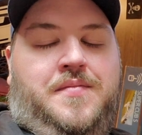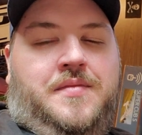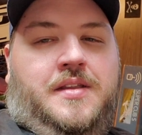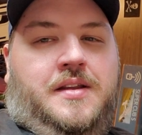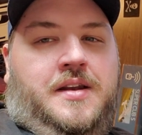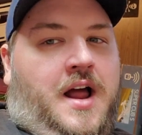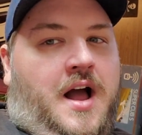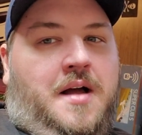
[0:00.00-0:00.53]

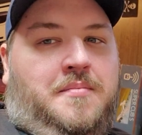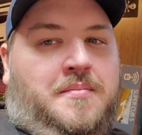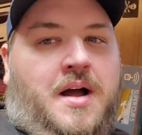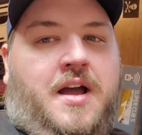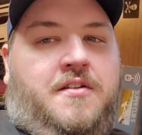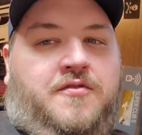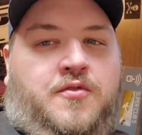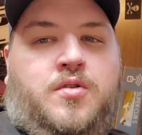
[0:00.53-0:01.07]
Not
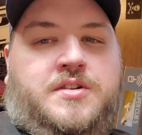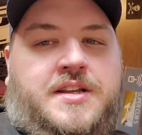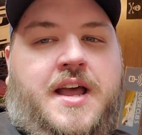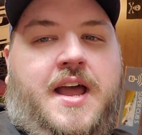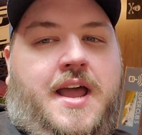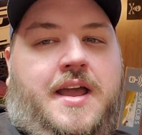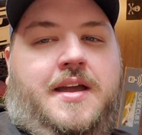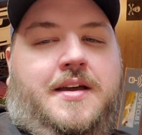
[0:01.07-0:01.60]
my
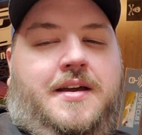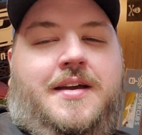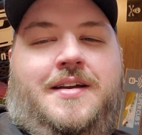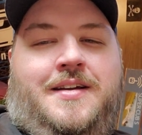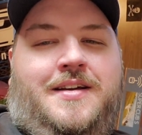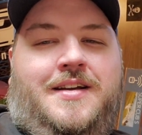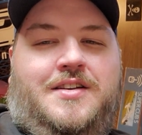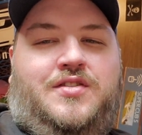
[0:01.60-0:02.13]
forte
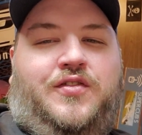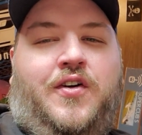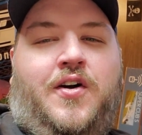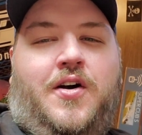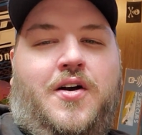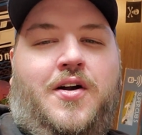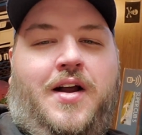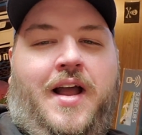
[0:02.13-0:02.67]
as
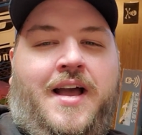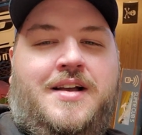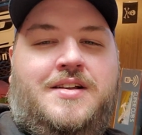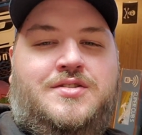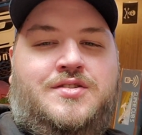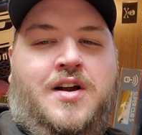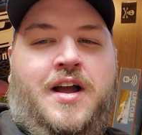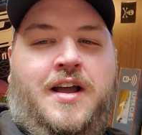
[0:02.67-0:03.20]
far
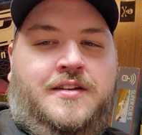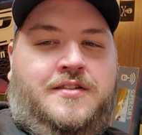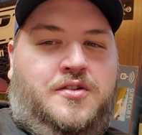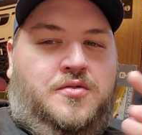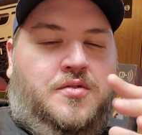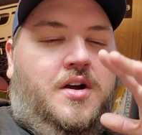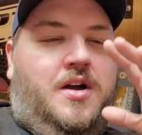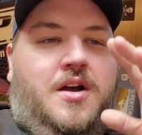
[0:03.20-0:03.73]
as trying
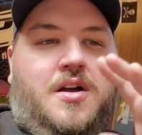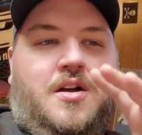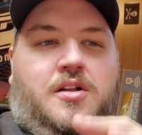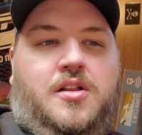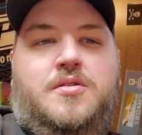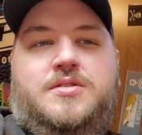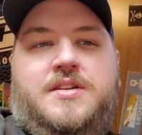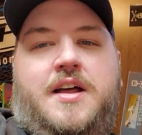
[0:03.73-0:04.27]
to
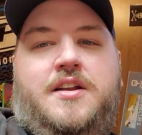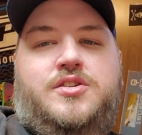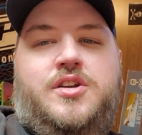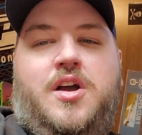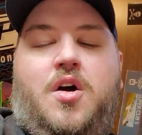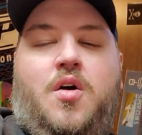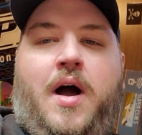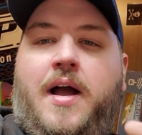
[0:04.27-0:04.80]
close out a
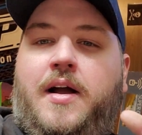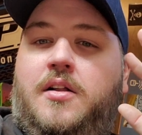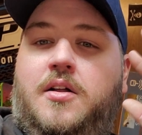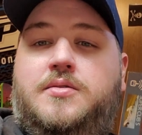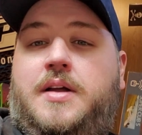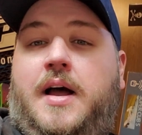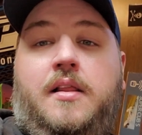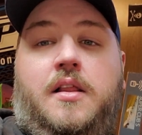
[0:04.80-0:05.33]
show. I
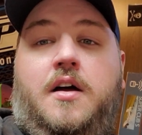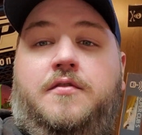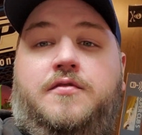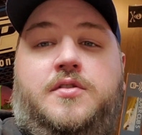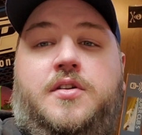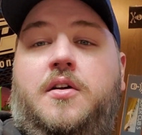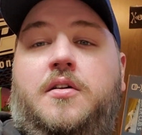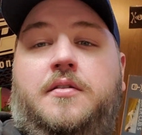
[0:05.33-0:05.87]
love
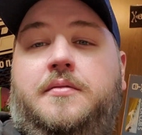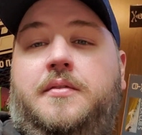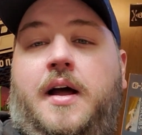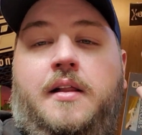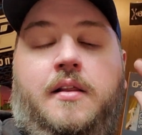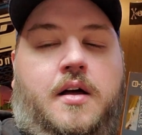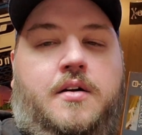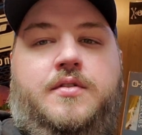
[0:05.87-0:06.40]
dirt.
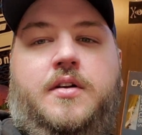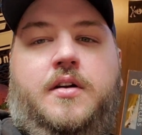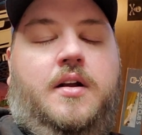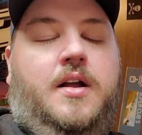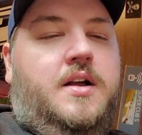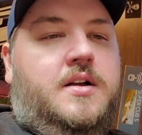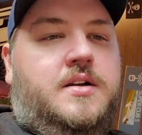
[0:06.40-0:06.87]
I love dirt.